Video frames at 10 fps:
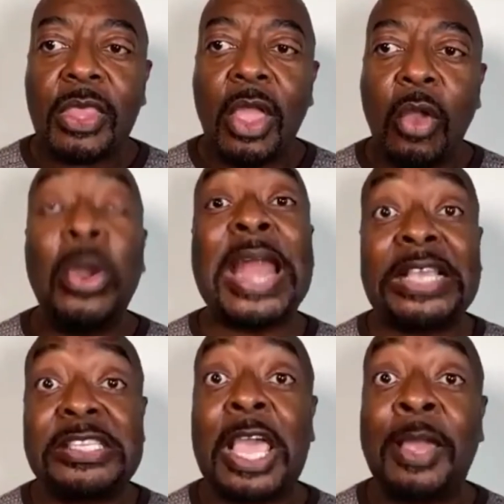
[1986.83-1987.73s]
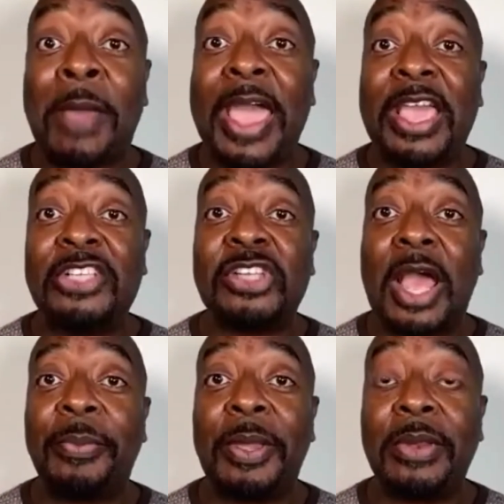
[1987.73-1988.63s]
When I say my age now,
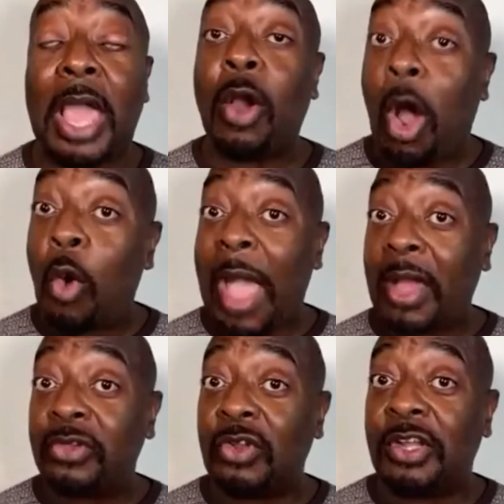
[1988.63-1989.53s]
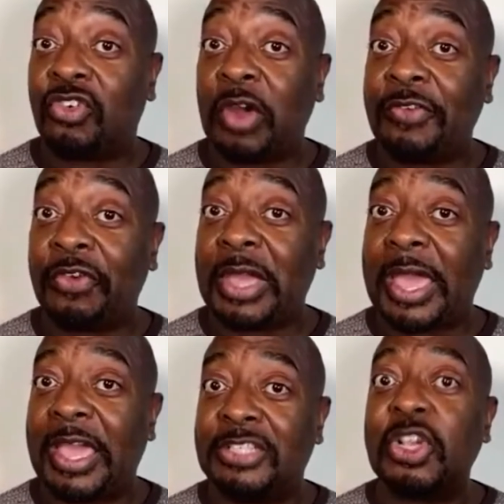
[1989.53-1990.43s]
people are like, oh, wow, you look great for your
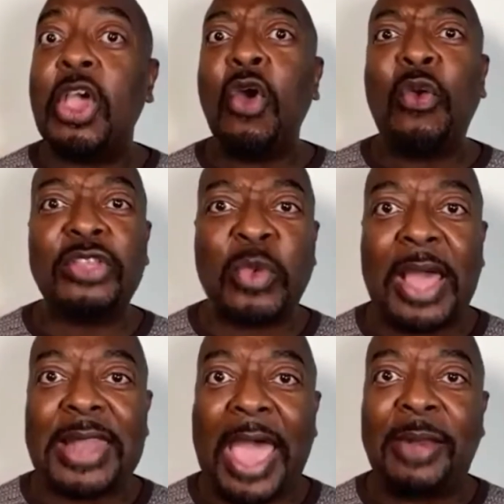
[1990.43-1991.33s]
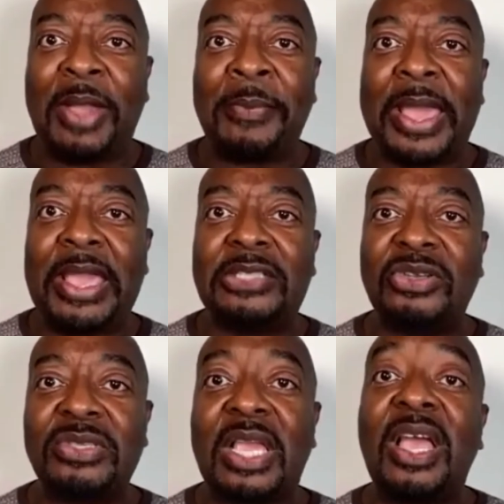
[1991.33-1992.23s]
age. Whereas when I lied about my age, I
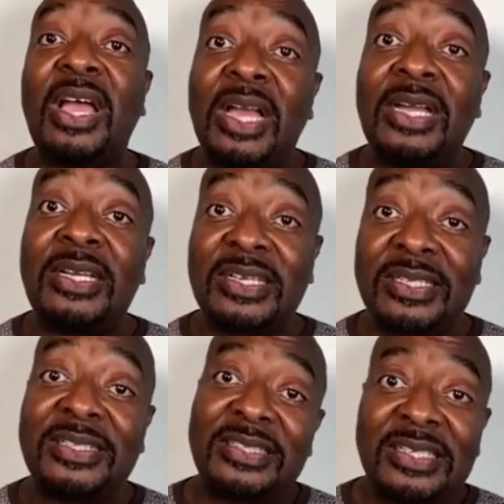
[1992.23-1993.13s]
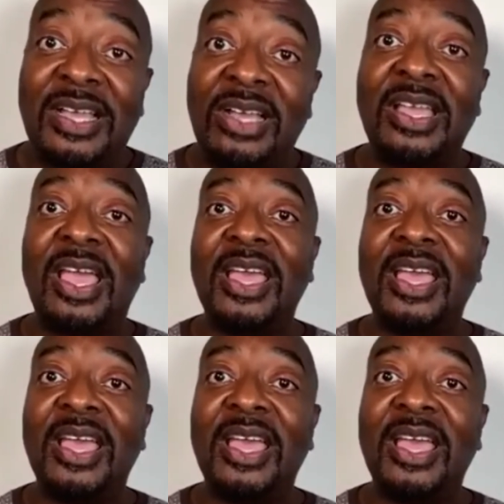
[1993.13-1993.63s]
was like, oh, okay.